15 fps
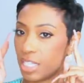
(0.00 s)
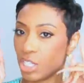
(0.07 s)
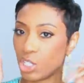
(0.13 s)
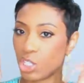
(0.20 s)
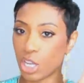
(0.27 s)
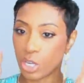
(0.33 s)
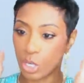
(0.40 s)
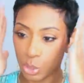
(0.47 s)
Because
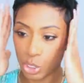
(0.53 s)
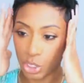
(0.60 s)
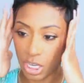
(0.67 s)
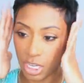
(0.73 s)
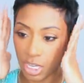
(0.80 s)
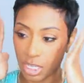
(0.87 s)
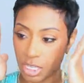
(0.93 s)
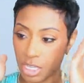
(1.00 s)
y'all know
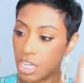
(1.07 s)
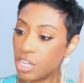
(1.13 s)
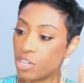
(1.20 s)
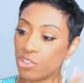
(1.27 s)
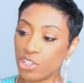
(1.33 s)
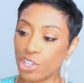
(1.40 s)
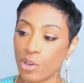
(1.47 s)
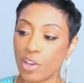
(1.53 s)
Janae,
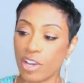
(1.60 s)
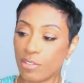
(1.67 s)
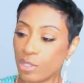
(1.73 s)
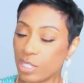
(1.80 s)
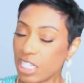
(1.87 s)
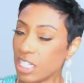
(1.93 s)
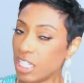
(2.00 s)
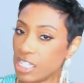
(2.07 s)
she going to have on
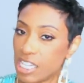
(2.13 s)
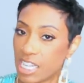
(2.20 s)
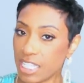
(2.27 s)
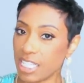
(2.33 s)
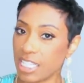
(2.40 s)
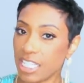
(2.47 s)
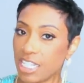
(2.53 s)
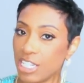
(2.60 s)
the
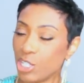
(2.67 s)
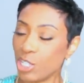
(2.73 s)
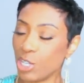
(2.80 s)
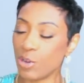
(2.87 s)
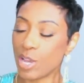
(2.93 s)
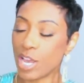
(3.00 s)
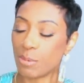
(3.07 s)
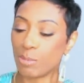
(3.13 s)
sunglasses, honey. She
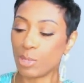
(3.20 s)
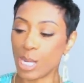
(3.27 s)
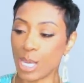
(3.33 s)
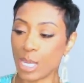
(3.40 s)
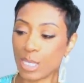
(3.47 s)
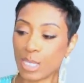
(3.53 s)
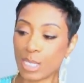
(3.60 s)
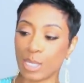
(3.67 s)
going to have them
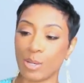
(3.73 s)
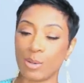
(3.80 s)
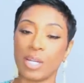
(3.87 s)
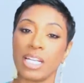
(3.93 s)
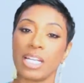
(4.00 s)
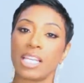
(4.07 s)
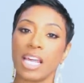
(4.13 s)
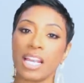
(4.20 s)
glasses on.
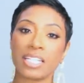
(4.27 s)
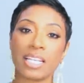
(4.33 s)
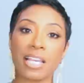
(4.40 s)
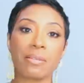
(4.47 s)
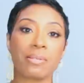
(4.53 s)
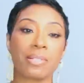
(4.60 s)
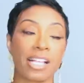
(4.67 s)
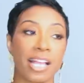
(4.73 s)
And a lot of
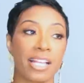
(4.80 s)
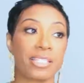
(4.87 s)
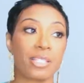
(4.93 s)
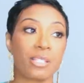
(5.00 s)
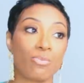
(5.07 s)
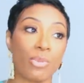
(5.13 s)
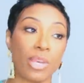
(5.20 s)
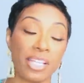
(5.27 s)
times
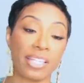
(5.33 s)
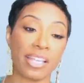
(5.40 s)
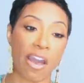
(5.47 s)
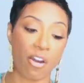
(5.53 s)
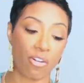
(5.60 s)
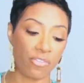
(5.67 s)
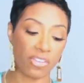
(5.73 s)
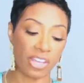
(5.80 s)
glasses make the
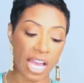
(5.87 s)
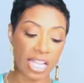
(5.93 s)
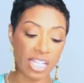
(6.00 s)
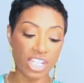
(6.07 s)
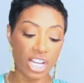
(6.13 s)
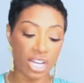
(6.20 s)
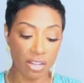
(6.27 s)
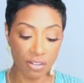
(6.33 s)
outfit. I
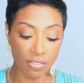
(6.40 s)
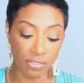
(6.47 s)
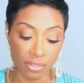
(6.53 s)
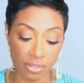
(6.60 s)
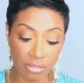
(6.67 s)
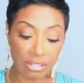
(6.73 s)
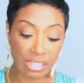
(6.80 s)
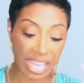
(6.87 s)
love
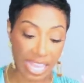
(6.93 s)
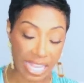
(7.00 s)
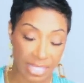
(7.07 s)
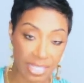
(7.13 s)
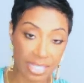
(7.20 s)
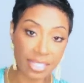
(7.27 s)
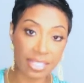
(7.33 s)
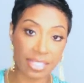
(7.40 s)

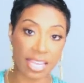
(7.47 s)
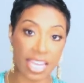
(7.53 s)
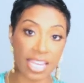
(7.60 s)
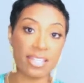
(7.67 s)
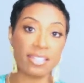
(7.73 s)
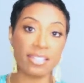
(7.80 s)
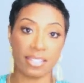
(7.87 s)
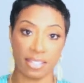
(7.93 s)
glasses
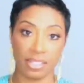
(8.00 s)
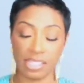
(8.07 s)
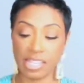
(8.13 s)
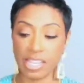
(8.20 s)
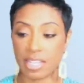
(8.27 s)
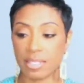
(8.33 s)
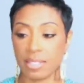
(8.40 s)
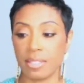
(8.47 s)
and
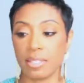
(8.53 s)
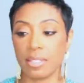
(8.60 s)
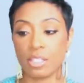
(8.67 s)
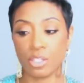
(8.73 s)
sunglasses.